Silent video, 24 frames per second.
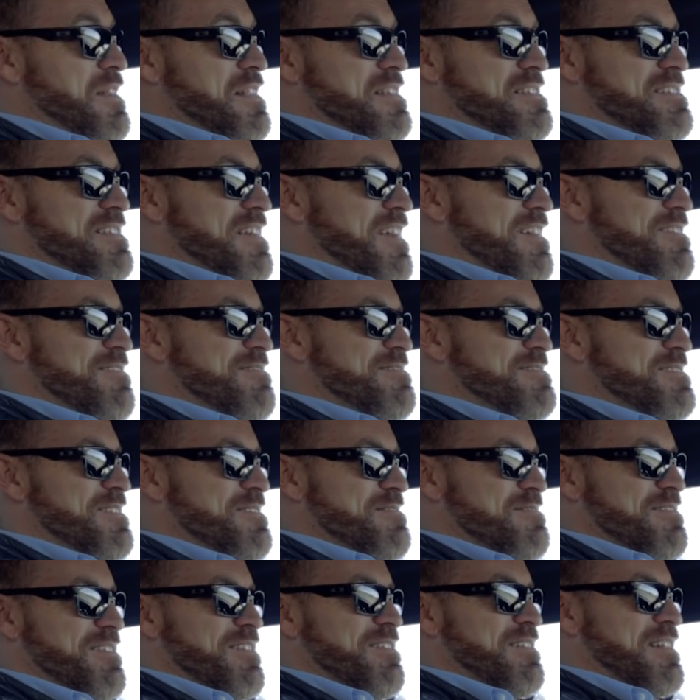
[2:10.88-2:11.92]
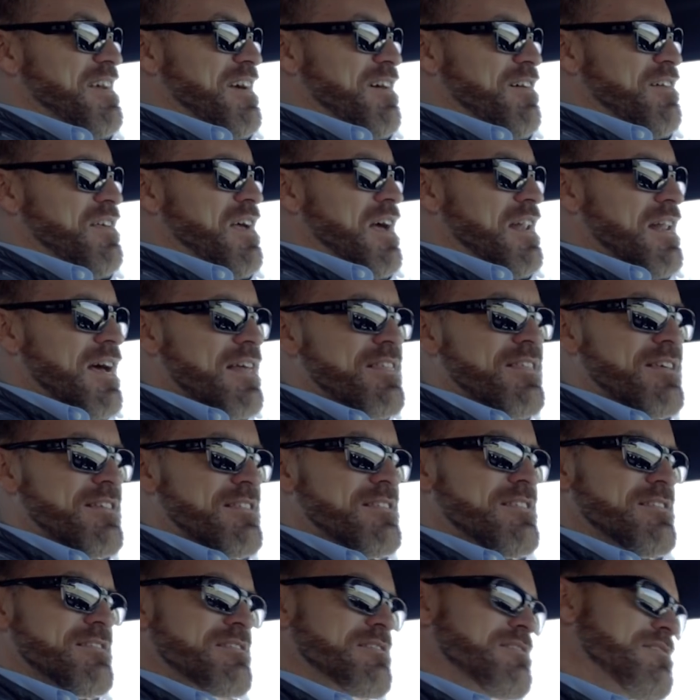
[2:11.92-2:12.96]
many standards out there now, and I
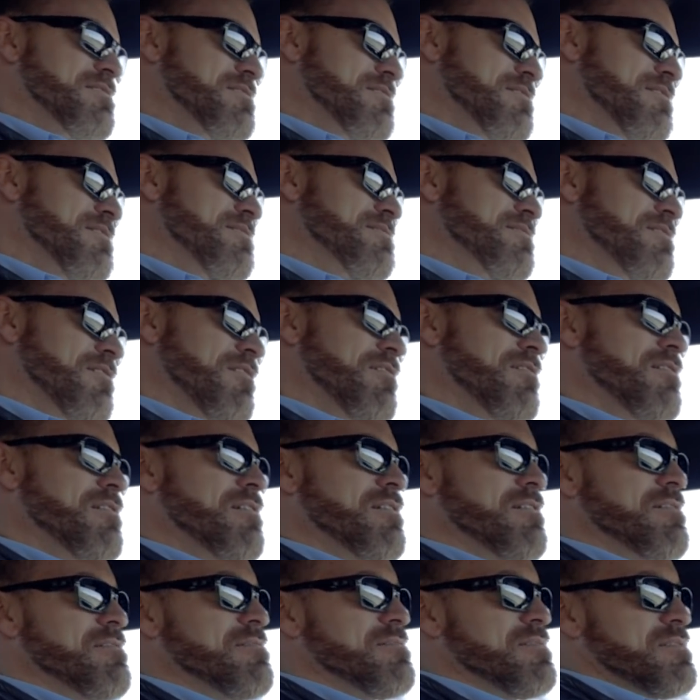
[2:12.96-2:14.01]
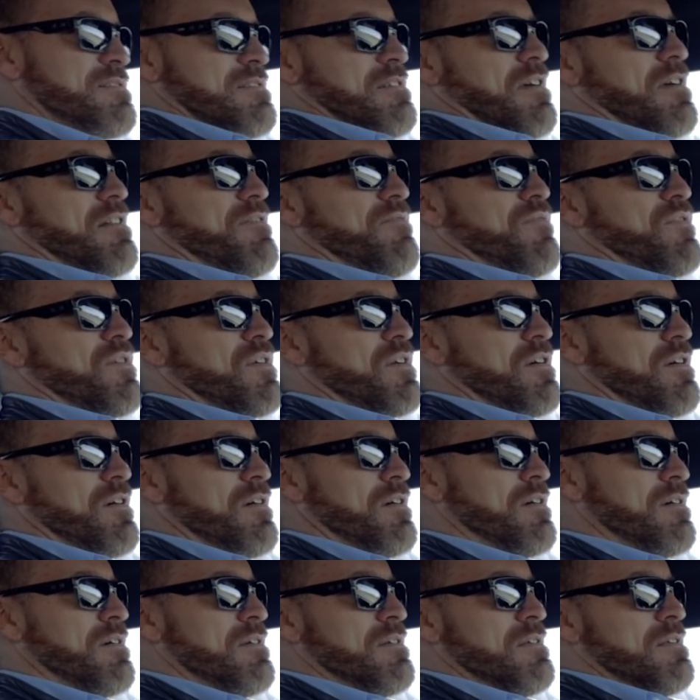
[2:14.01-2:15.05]
think this kind of a
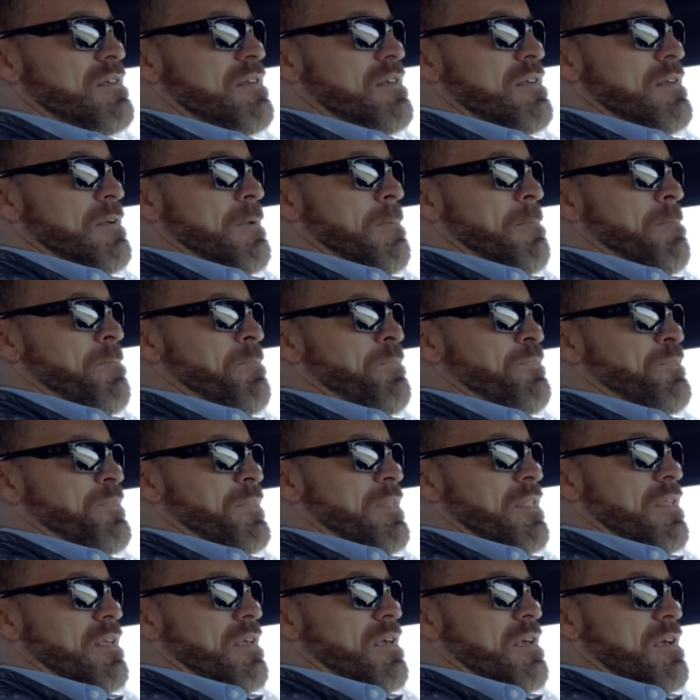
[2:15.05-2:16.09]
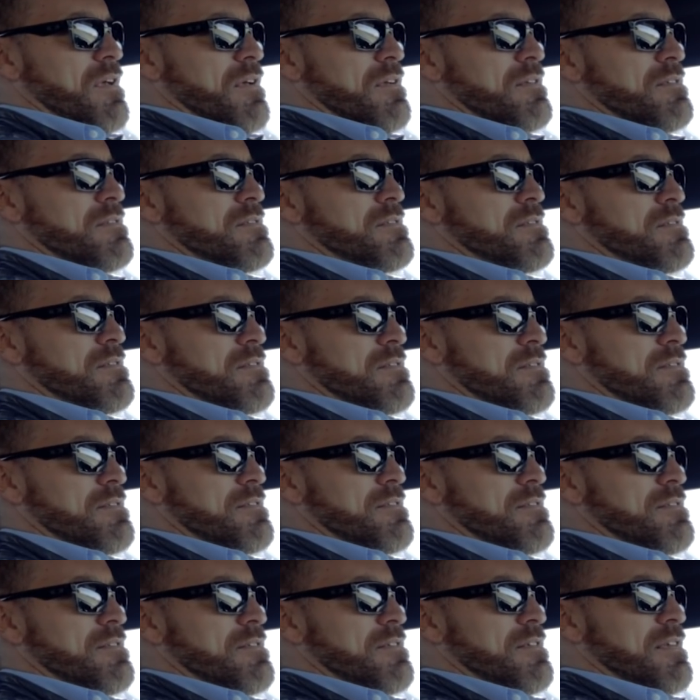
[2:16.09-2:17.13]
car
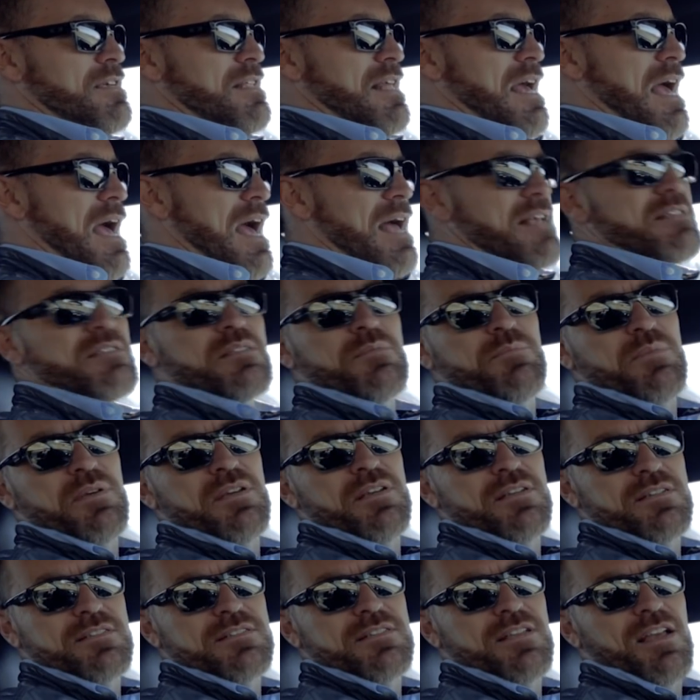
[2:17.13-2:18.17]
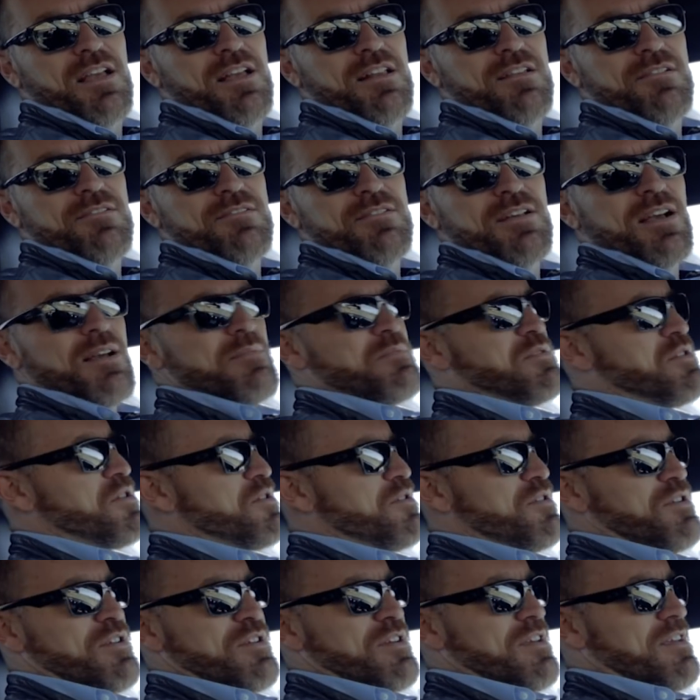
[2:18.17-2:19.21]
it has to be a standard. I'm
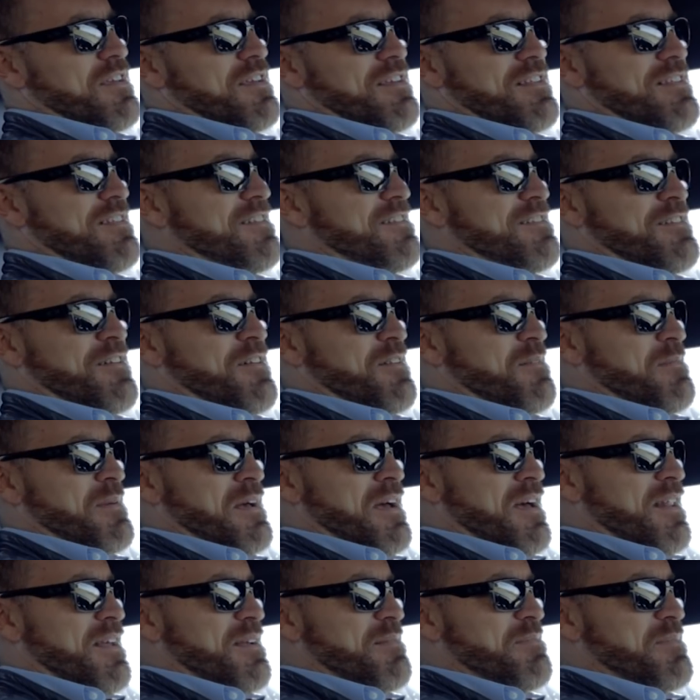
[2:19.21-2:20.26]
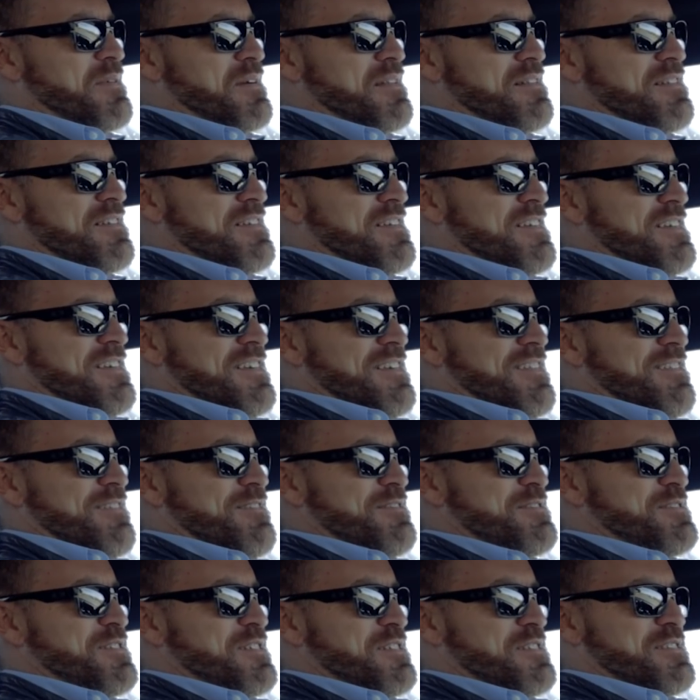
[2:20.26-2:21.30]
sure you can get in an automatic, but
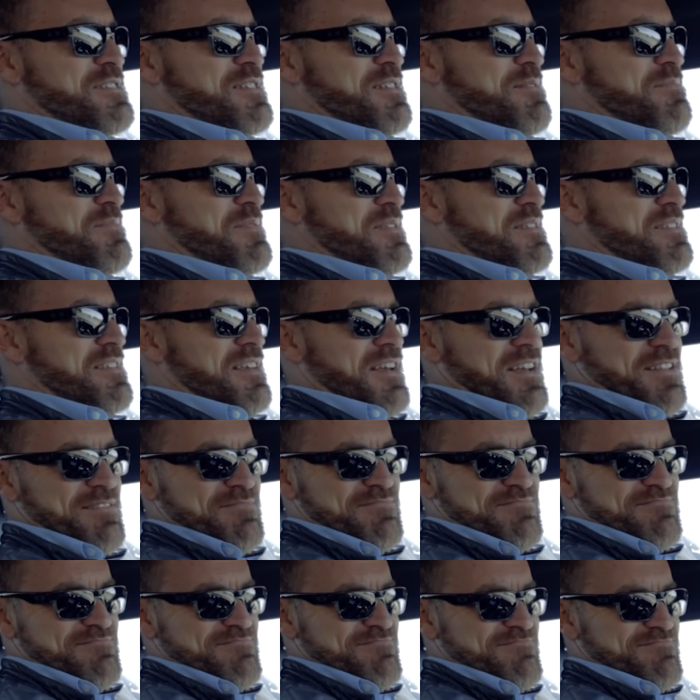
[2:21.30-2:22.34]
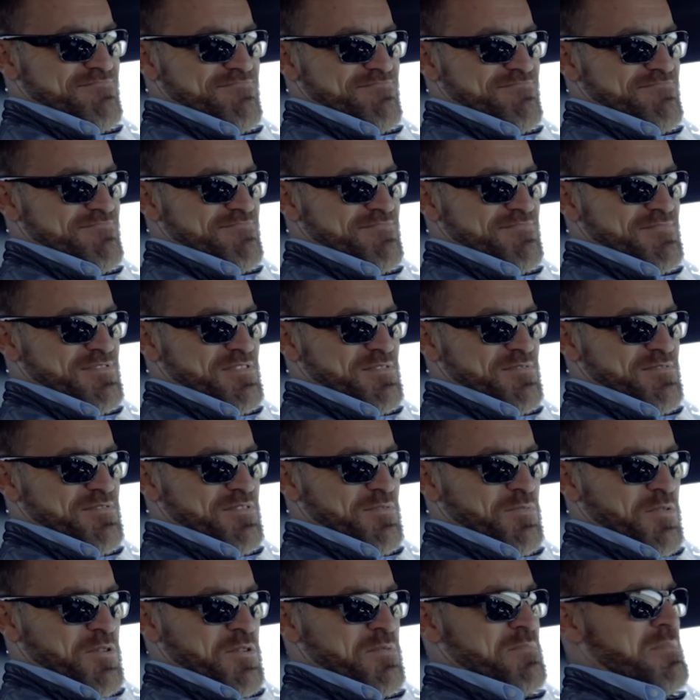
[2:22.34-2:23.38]
there's just something that
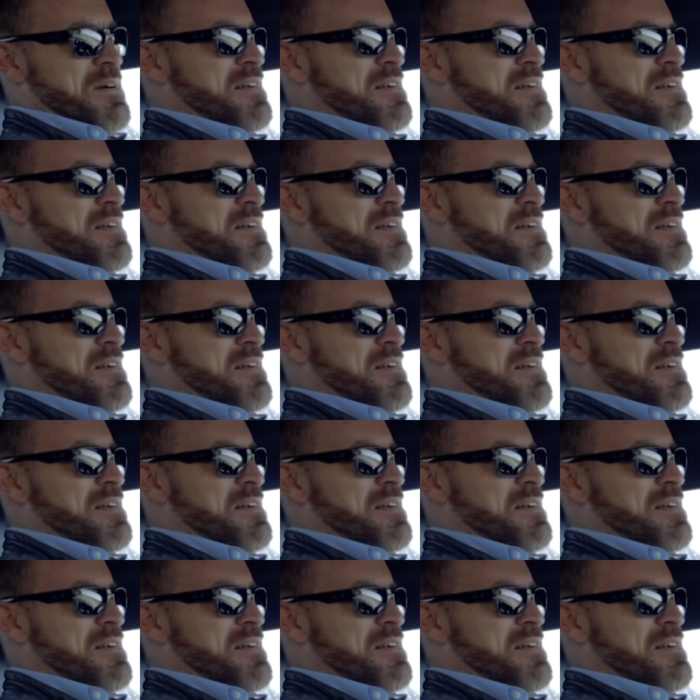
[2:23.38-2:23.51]
the word